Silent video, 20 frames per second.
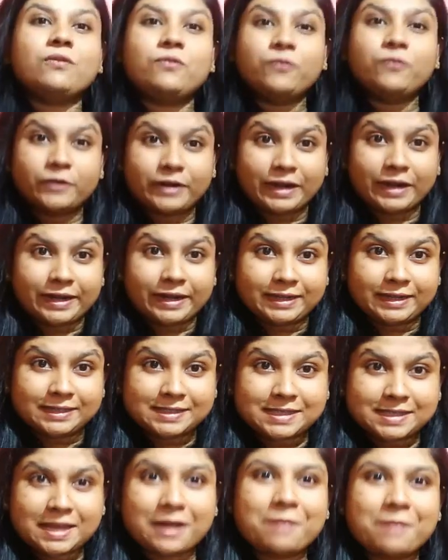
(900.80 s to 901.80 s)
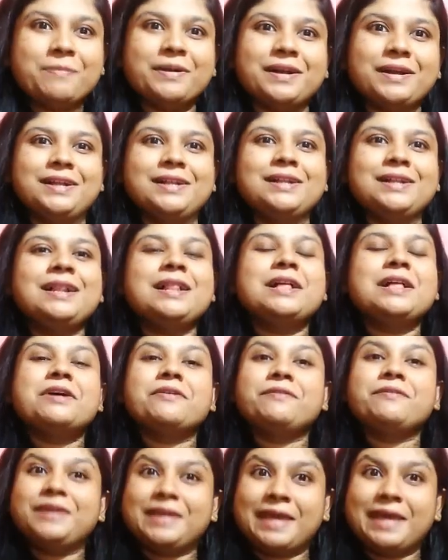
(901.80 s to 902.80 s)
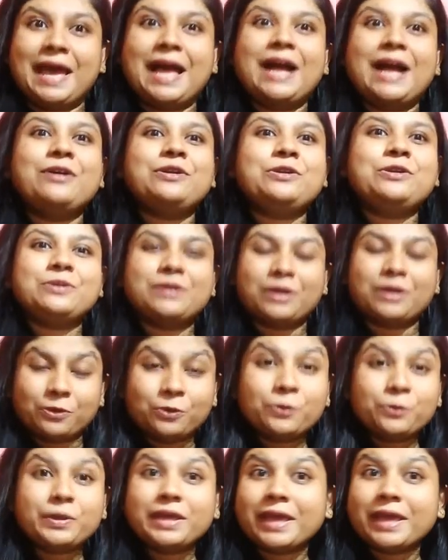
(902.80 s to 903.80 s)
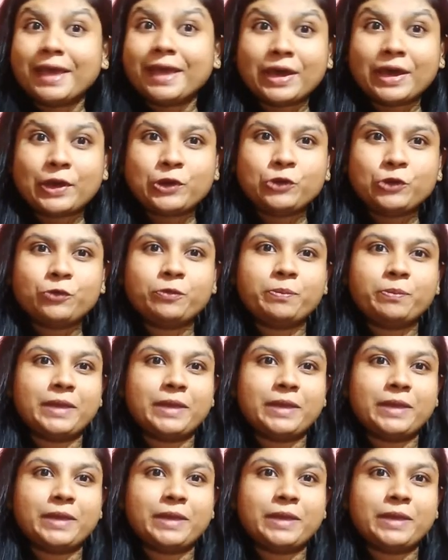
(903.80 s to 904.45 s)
For an example, we have to